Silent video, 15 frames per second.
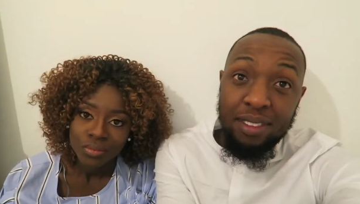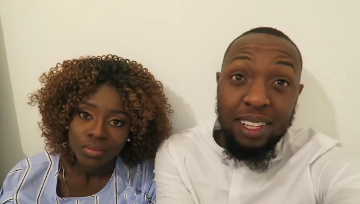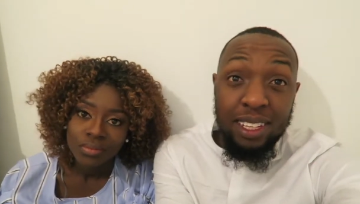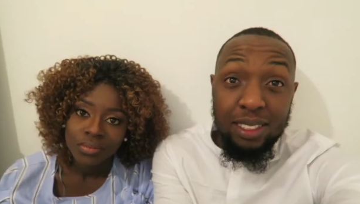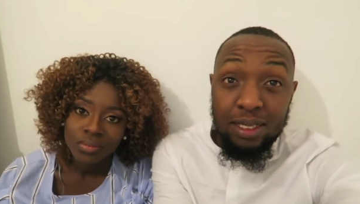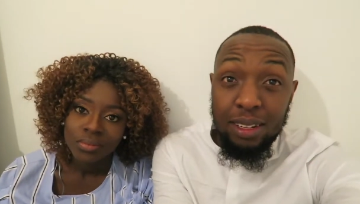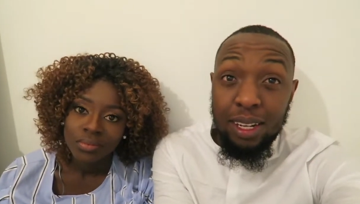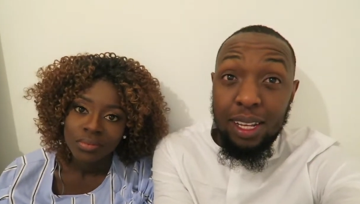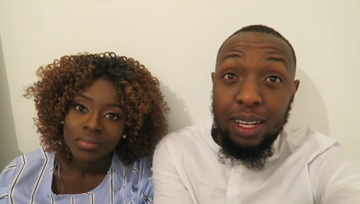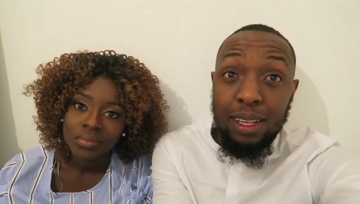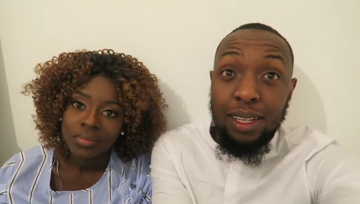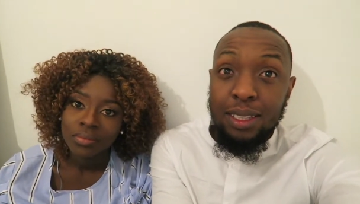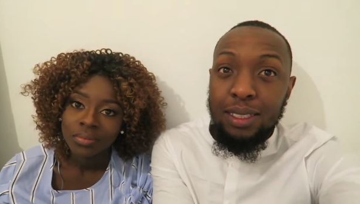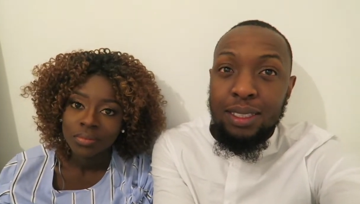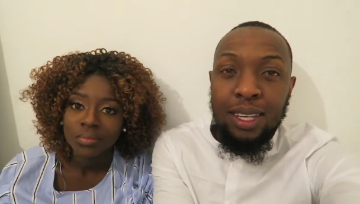Speaker 1: literally,
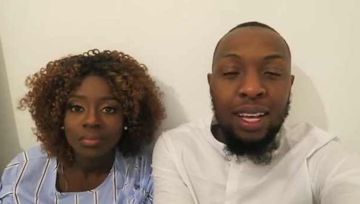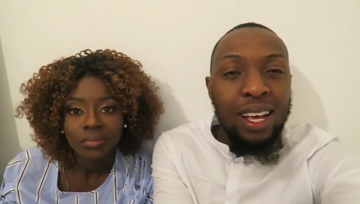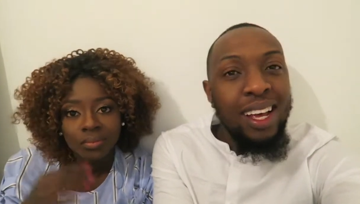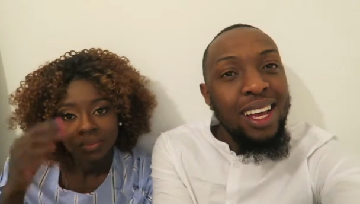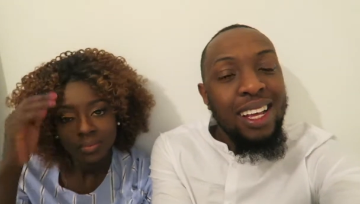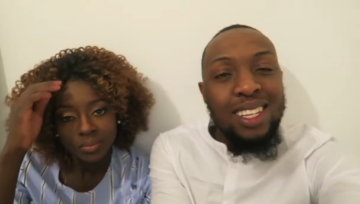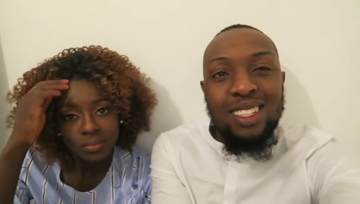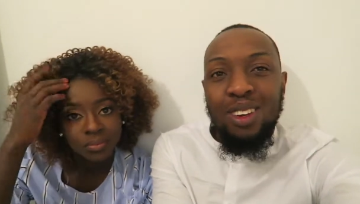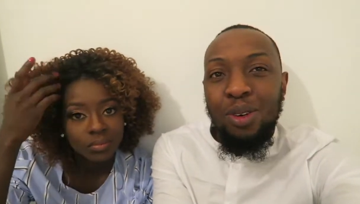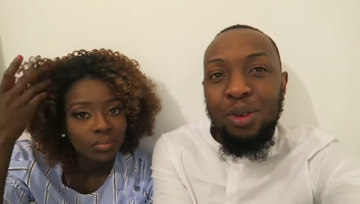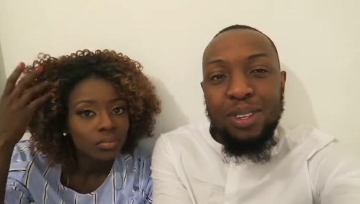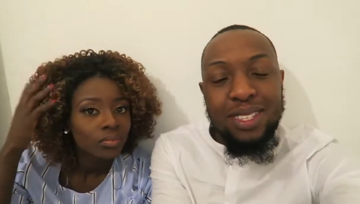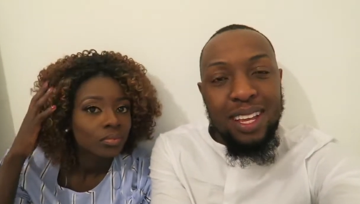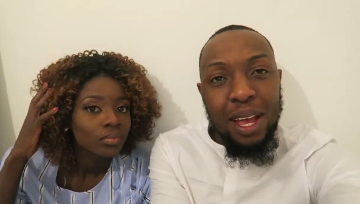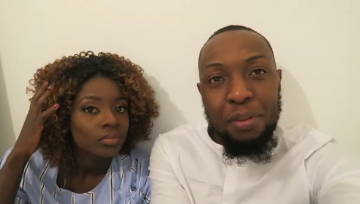he's he's
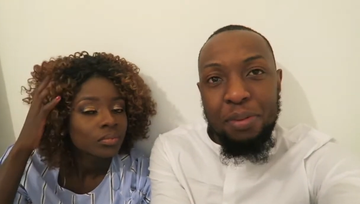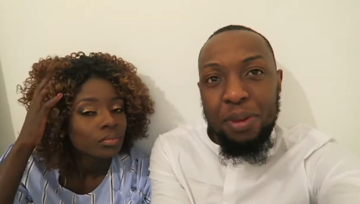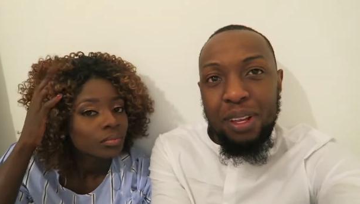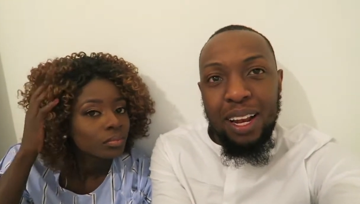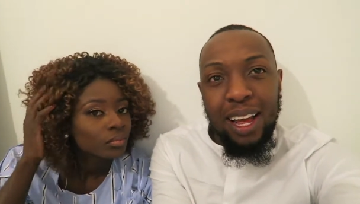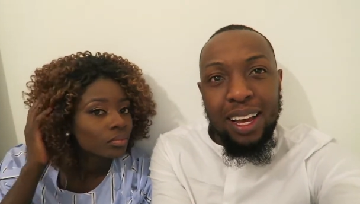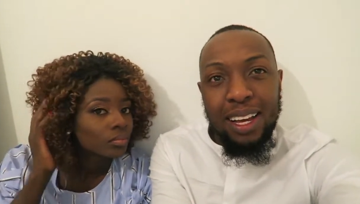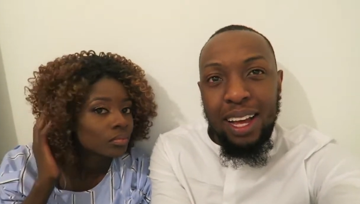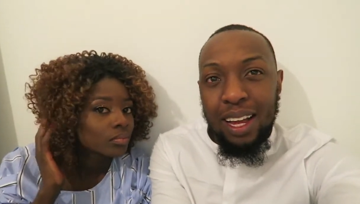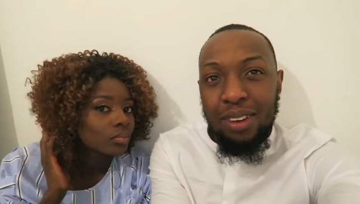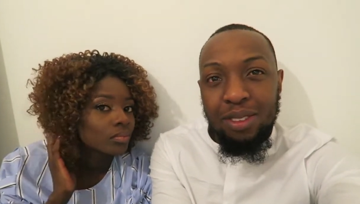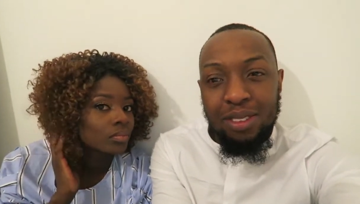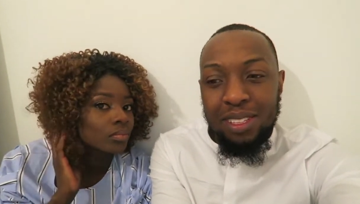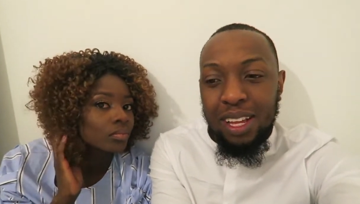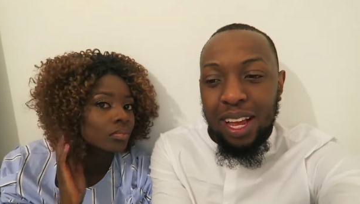always happy. Like I
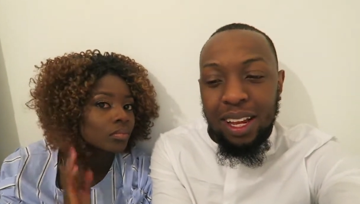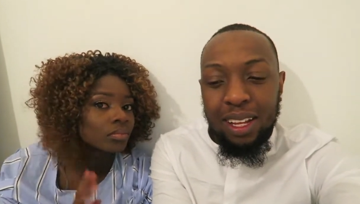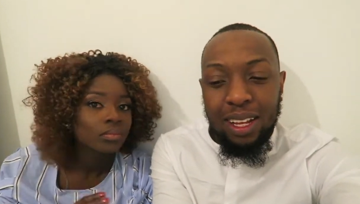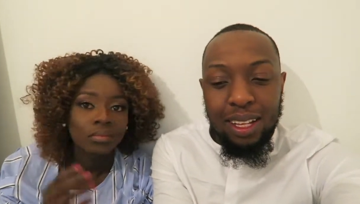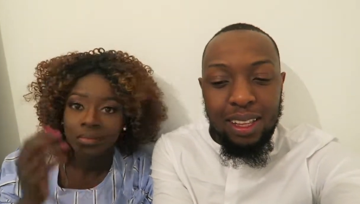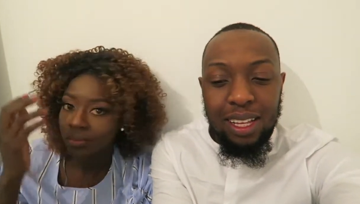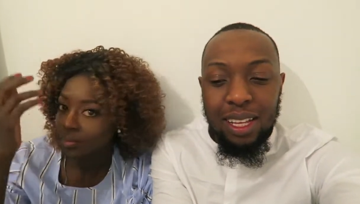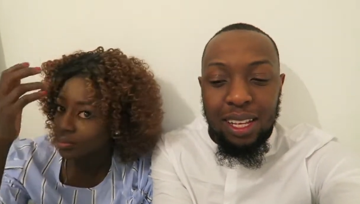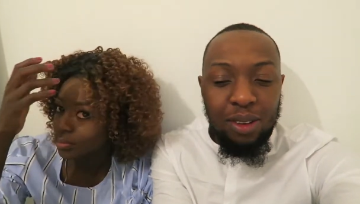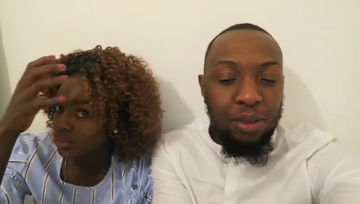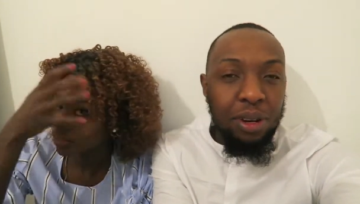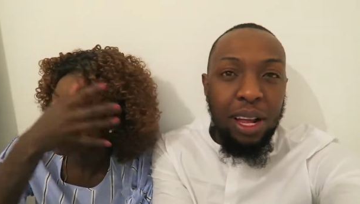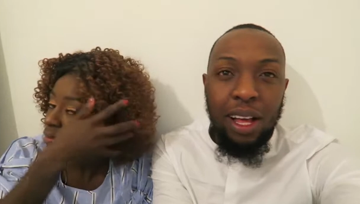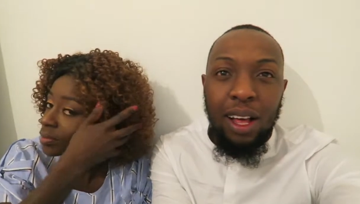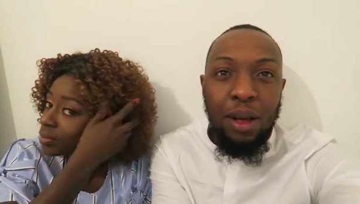don't, I, I think
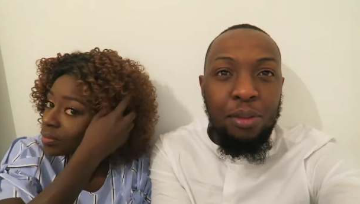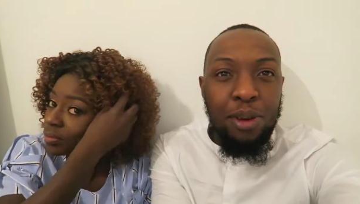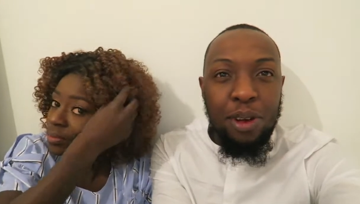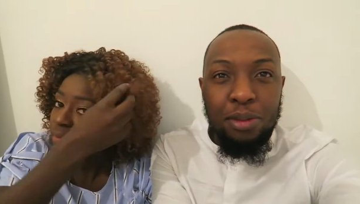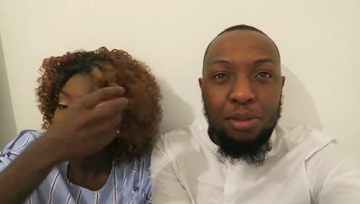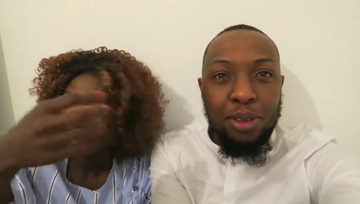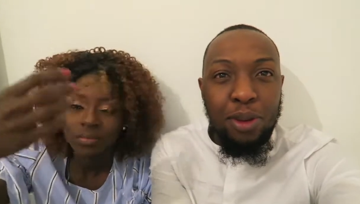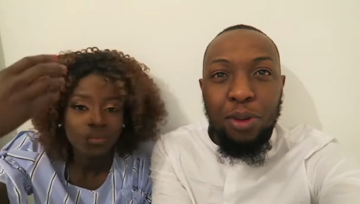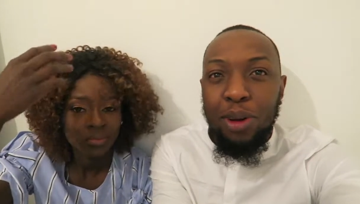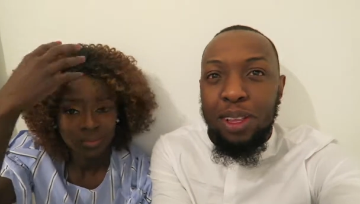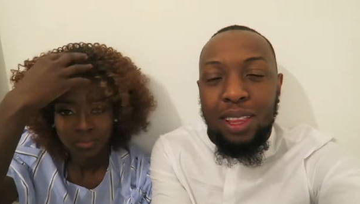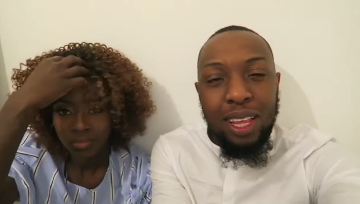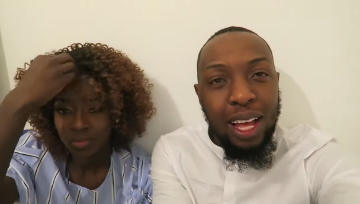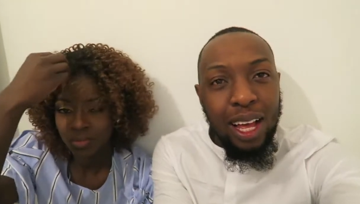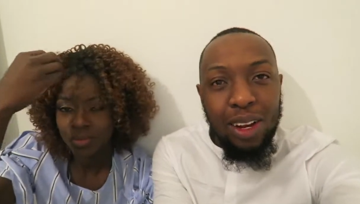when I come home, the
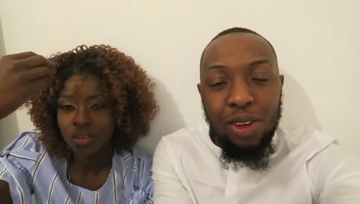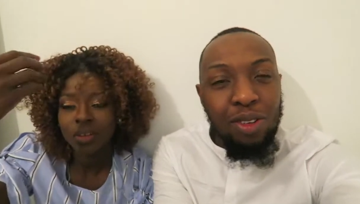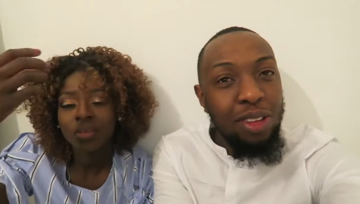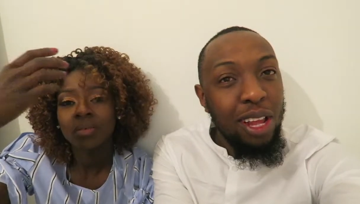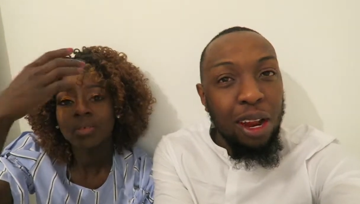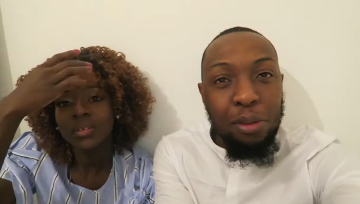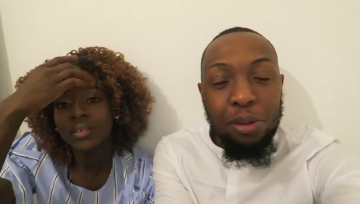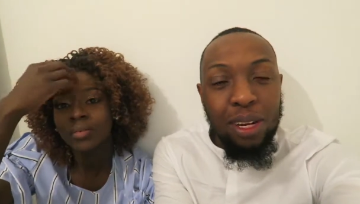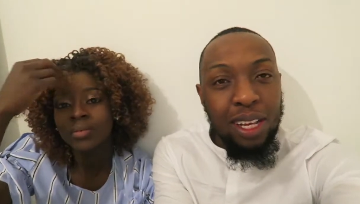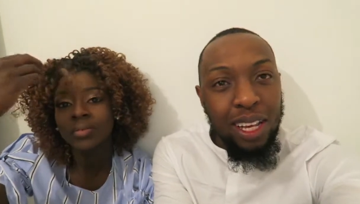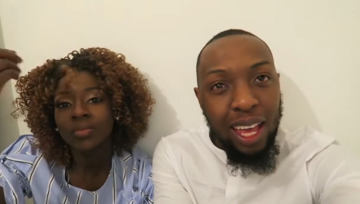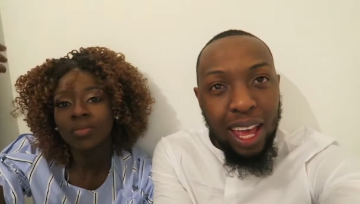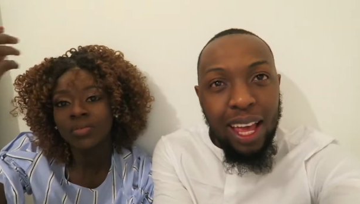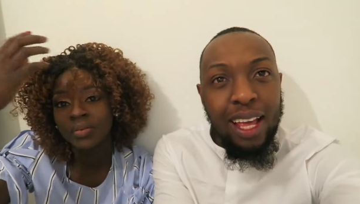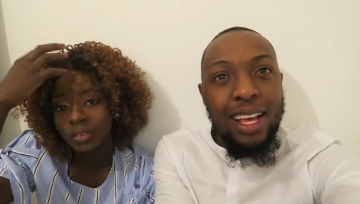one thing I know that I'm gonna
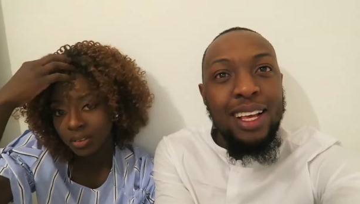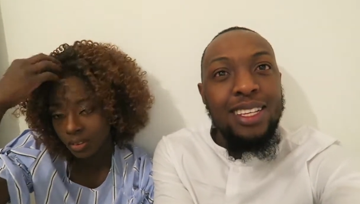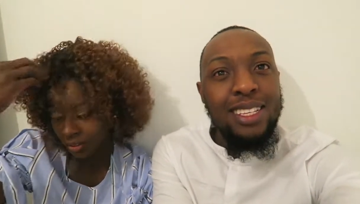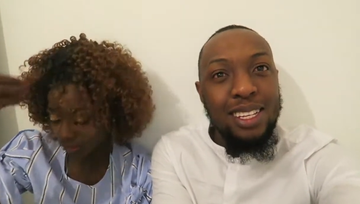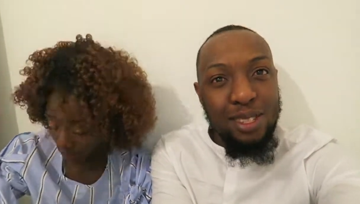get is